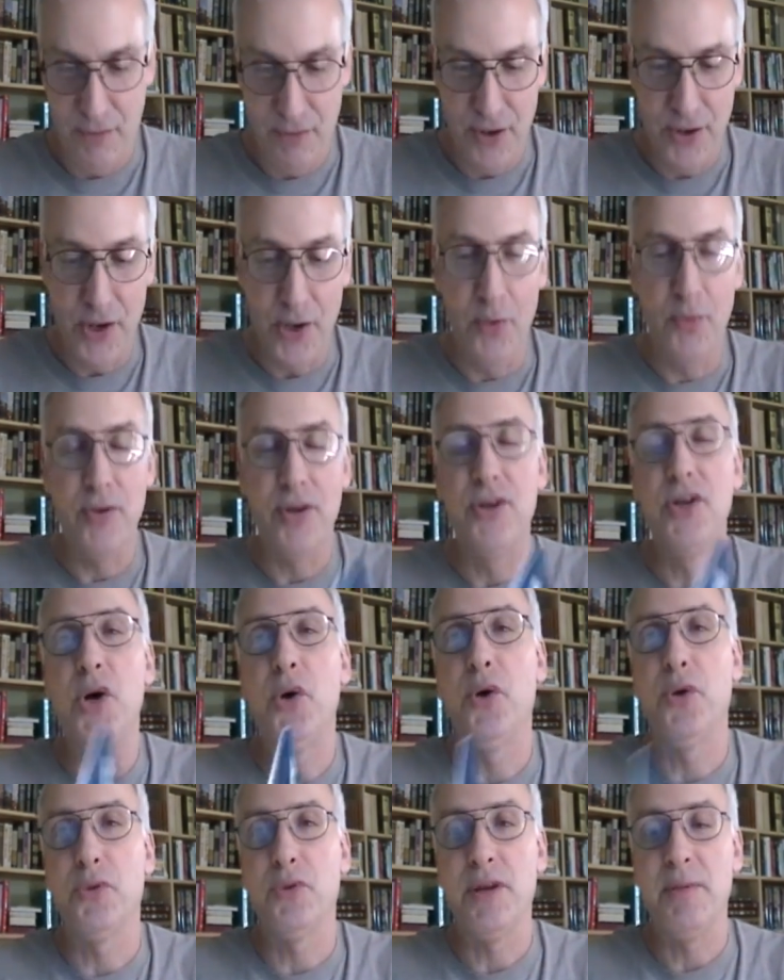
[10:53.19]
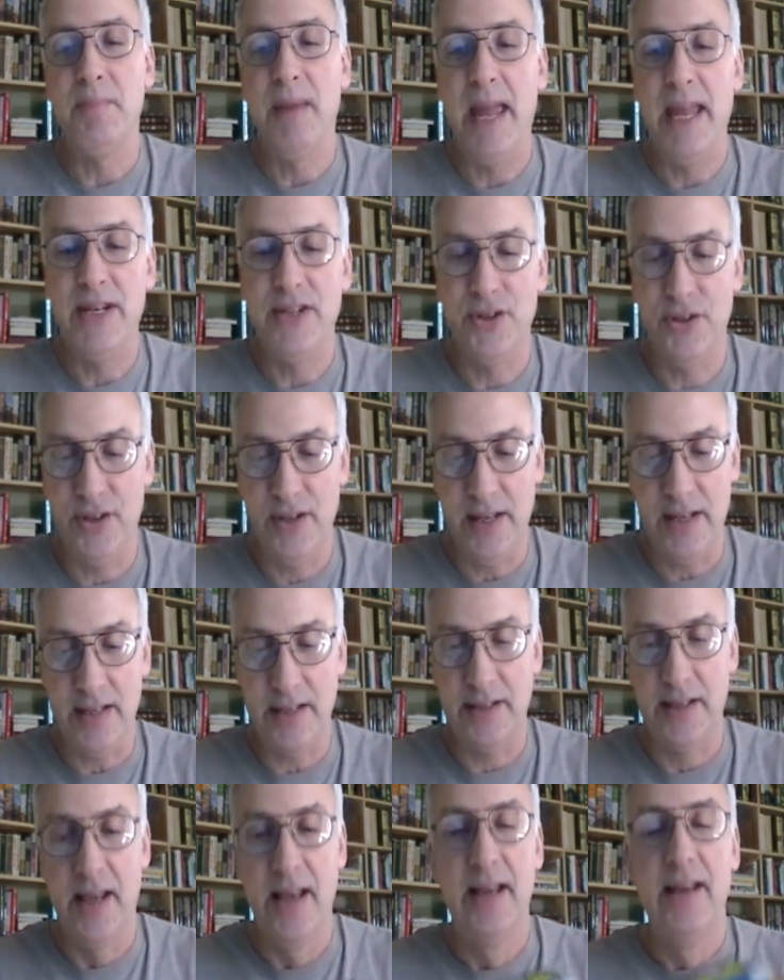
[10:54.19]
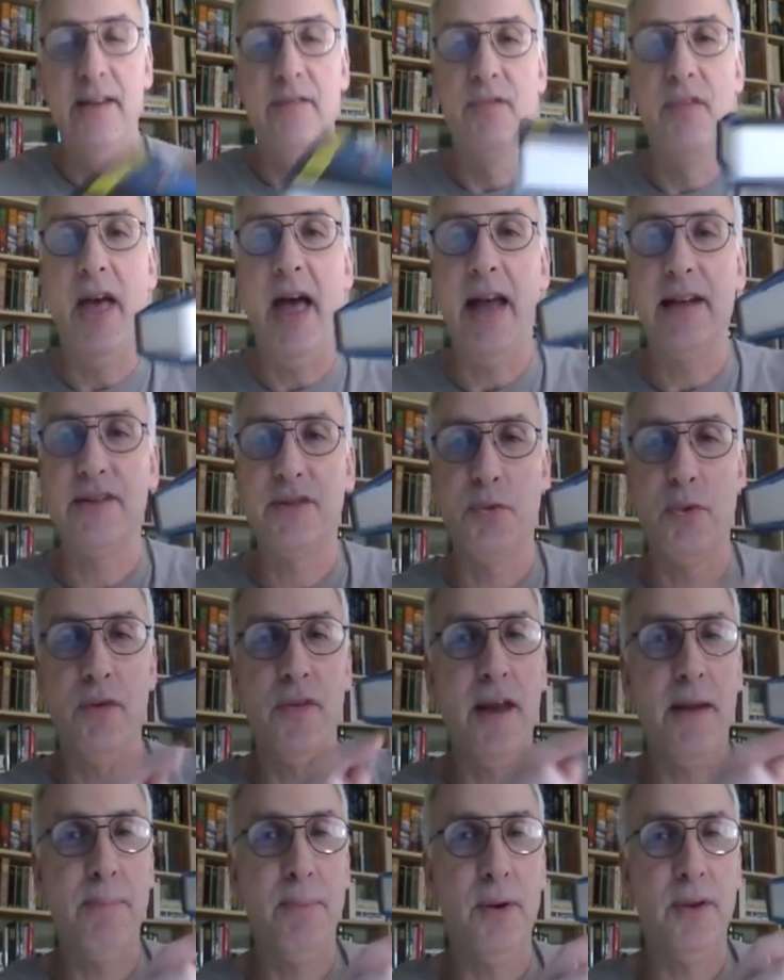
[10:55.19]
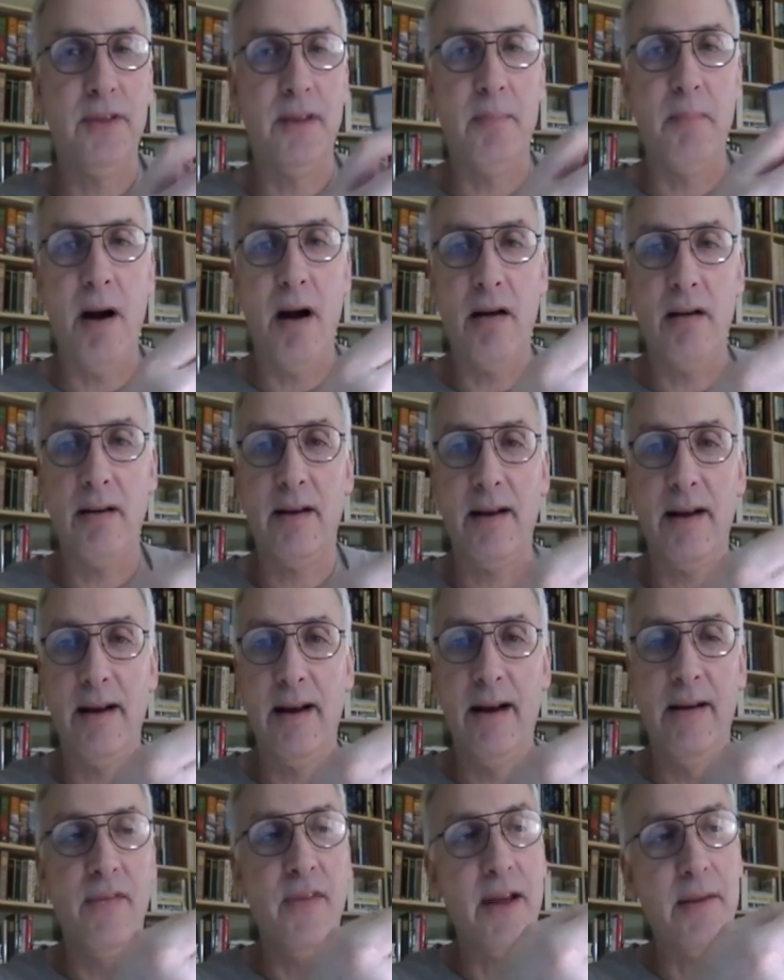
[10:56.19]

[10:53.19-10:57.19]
And if you know what remaindered is, that's where they put the mark.